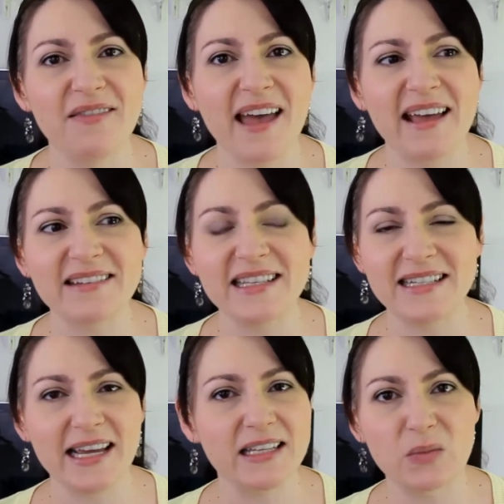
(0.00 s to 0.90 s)
that
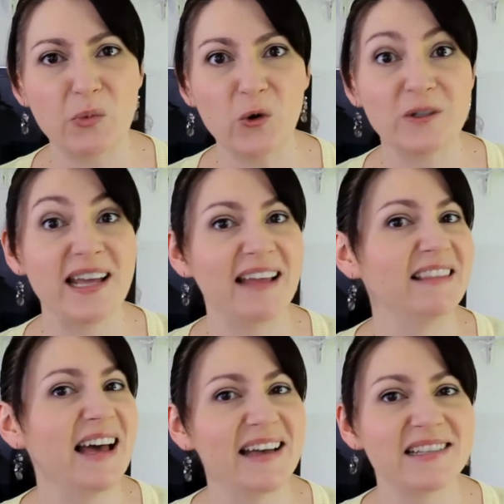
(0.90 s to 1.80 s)
stays put and
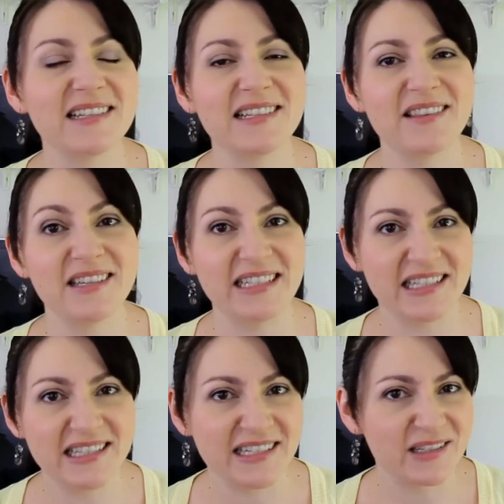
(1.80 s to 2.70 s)
lasts the
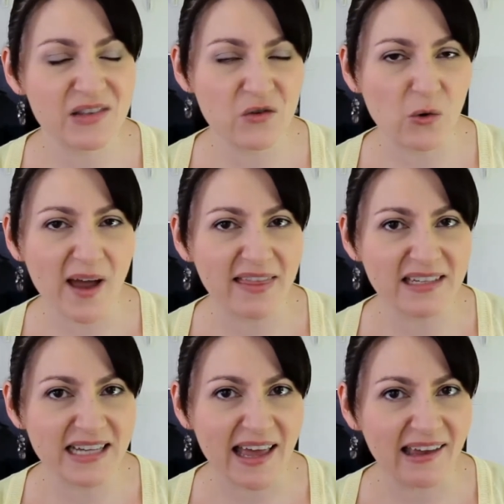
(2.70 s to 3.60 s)
distance throughout the
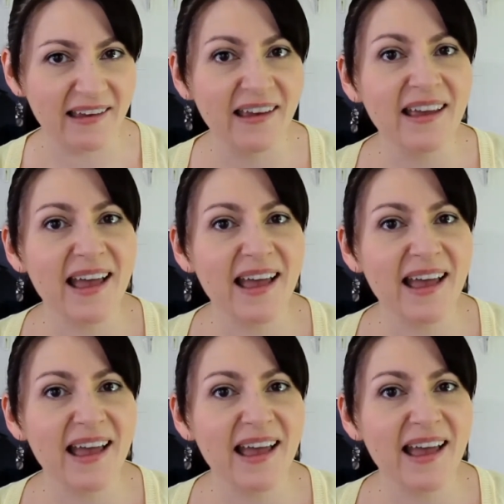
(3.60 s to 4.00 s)
day.